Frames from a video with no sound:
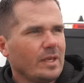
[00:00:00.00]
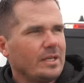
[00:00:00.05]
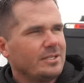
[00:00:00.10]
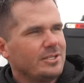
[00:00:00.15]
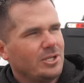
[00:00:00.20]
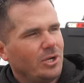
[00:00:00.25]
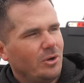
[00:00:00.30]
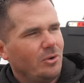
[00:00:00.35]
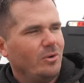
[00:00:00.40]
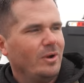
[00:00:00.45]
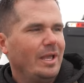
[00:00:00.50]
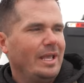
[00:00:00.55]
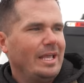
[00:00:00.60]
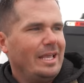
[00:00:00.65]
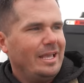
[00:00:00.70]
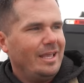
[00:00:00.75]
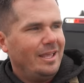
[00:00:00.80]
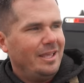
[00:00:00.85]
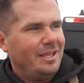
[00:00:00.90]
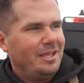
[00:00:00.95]
So
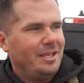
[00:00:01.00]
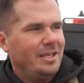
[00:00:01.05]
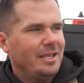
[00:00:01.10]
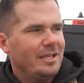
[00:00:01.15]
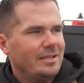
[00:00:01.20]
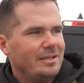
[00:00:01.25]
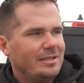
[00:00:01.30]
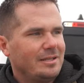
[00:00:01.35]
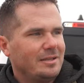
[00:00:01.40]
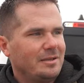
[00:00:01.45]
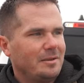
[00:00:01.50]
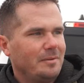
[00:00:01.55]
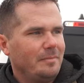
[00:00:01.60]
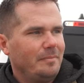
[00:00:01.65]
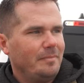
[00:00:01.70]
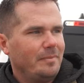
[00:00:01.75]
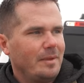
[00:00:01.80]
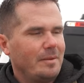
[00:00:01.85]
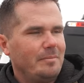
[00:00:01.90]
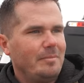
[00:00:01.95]
it
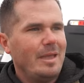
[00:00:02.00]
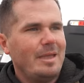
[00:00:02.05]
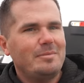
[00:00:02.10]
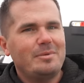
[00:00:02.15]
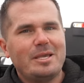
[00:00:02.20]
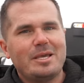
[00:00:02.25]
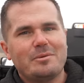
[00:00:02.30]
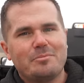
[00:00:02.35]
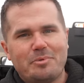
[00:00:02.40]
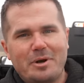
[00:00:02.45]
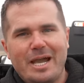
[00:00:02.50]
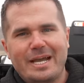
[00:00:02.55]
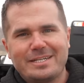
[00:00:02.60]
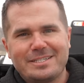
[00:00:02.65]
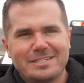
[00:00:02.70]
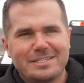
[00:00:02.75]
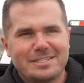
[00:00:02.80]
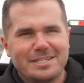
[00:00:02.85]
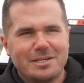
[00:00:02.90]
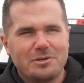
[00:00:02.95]
maybe in
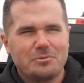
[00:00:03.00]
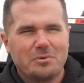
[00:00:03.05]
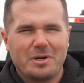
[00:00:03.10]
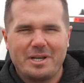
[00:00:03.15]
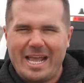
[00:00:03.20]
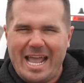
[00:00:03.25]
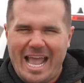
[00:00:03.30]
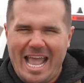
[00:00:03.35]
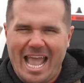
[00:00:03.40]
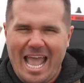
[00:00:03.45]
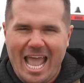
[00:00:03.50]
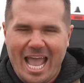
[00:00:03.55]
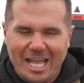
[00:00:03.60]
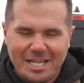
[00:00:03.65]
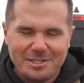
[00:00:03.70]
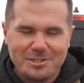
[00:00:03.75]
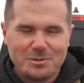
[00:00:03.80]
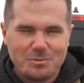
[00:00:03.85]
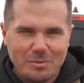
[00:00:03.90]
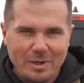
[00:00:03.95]
practice didn't work
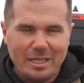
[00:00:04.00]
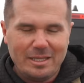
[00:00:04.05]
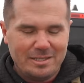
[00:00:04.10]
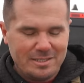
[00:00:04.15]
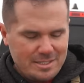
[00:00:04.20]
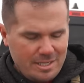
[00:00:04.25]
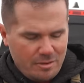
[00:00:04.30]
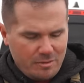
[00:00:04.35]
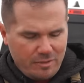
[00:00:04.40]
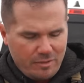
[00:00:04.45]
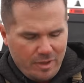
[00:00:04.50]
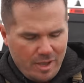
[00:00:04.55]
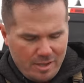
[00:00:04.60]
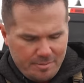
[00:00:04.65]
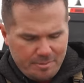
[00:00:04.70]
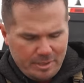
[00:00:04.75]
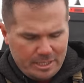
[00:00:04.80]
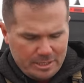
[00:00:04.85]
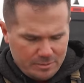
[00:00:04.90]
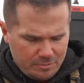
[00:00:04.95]
as well as I would
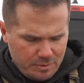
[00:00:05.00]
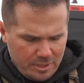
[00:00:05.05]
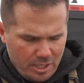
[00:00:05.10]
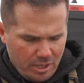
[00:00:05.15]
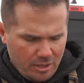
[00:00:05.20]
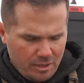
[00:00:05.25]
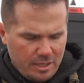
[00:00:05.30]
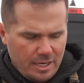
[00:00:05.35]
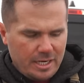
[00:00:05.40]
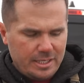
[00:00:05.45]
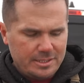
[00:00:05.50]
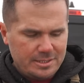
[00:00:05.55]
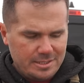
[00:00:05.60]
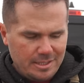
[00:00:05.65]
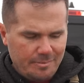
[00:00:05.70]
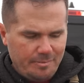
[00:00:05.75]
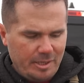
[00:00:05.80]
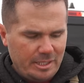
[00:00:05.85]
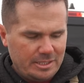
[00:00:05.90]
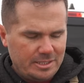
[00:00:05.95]
thought because we are kind of
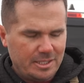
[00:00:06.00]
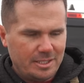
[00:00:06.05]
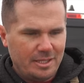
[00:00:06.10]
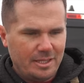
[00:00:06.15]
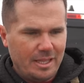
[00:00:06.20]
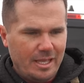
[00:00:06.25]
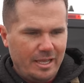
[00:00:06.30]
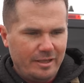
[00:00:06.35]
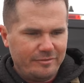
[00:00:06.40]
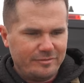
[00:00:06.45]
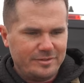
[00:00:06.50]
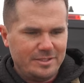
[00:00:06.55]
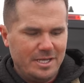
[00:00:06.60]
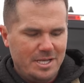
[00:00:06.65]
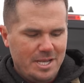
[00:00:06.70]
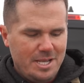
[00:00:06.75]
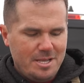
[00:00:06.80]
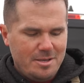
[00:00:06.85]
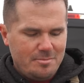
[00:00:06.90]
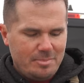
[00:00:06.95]
slipping to the left.
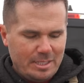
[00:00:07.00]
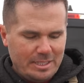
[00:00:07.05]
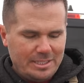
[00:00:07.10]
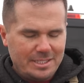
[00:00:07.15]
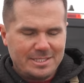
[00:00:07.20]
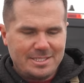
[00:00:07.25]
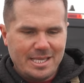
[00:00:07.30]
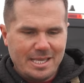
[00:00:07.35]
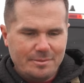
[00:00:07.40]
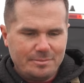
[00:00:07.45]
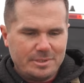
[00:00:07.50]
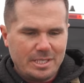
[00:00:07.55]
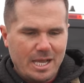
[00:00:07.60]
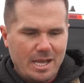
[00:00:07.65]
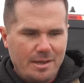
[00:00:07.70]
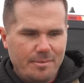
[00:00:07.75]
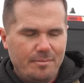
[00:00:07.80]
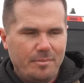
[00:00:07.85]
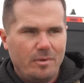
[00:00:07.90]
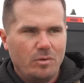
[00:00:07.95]
But at the same
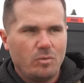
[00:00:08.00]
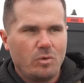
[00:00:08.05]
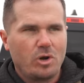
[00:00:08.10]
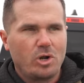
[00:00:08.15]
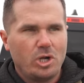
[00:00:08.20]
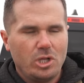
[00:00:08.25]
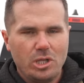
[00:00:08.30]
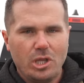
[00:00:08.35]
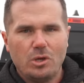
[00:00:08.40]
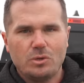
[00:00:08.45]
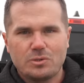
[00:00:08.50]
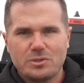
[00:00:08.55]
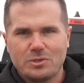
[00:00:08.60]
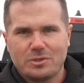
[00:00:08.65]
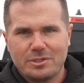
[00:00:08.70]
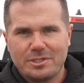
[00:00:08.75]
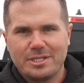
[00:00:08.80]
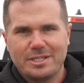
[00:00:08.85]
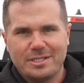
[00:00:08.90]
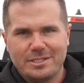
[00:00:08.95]
time, we're
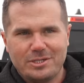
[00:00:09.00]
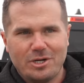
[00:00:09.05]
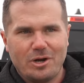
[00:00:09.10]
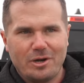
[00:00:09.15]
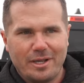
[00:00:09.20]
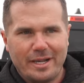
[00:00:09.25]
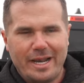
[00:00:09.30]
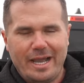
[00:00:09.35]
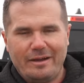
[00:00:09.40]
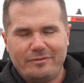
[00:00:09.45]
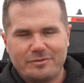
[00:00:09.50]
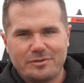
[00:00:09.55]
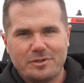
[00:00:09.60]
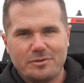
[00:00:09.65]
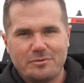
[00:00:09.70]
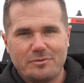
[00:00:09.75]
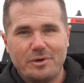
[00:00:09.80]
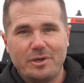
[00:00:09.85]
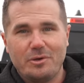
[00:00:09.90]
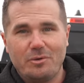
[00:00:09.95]
closer to the target after
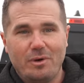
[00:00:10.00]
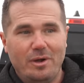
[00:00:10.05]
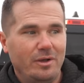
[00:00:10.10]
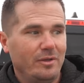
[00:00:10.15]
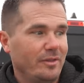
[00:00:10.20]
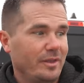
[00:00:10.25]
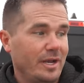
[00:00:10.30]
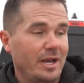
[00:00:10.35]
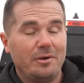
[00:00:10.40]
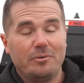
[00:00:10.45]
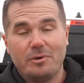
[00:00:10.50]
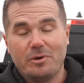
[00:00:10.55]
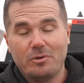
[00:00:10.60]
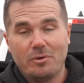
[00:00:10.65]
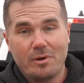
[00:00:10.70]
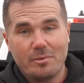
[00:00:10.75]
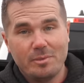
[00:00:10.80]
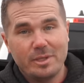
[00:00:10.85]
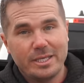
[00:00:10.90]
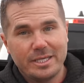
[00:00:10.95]
the recoil than I would
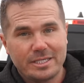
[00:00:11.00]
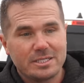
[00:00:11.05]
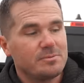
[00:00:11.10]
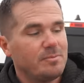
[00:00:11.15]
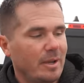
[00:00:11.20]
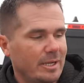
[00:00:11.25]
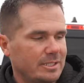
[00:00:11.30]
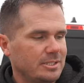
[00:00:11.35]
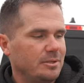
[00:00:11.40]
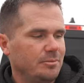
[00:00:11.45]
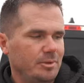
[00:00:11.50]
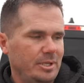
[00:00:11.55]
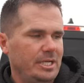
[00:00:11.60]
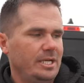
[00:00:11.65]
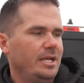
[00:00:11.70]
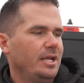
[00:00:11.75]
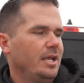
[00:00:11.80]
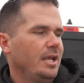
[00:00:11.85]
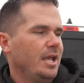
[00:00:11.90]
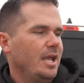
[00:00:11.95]
normally expect to
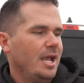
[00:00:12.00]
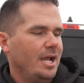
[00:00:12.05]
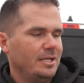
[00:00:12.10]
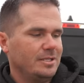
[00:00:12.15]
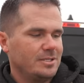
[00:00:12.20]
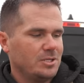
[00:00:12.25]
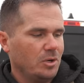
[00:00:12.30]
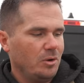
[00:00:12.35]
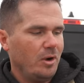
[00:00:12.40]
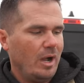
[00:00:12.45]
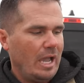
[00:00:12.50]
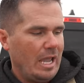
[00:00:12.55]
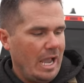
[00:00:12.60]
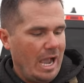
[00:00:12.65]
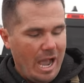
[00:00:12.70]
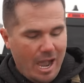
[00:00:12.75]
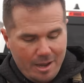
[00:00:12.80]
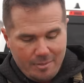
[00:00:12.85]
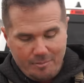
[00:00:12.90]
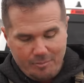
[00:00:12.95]
be. And so
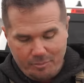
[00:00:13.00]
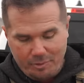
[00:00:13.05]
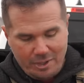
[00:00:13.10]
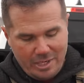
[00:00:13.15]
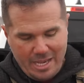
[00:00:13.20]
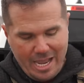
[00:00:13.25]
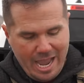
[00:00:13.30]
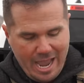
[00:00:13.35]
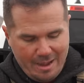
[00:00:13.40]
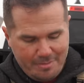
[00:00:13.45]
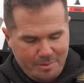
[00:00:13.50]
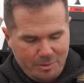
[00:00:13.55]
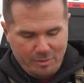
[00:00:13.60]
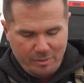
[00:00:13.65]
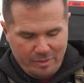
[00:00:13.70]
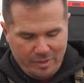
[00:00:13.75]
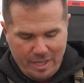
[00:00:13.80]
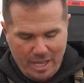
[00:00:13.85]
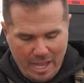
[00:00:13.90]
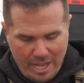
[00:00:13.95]
I'm pretty happy
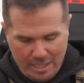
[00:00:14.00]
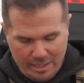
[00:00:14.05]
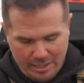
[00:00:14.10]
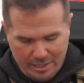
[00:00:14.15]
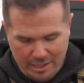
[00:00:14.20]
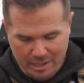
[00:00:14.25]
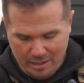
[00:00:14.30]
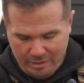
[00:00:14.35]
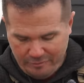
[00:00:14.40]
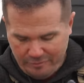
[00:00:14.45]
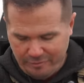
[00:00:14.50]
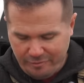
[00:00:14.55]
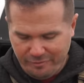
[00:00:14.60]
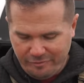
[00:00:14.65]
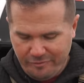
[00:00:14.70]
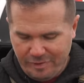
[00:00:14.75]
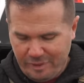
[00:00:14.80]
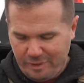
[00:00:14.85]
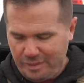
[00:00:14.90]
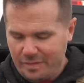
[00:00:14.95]
with it. I love the
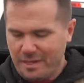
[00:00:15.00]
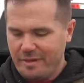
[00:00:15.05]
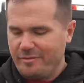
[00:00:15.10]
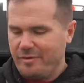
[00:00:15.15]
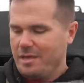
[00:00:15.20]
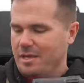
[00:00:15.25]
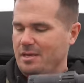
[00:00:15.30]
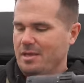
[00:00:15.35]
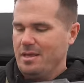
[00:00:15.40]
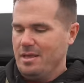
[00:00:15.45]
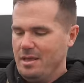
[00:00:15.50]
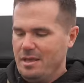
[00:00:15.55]
feeling of it.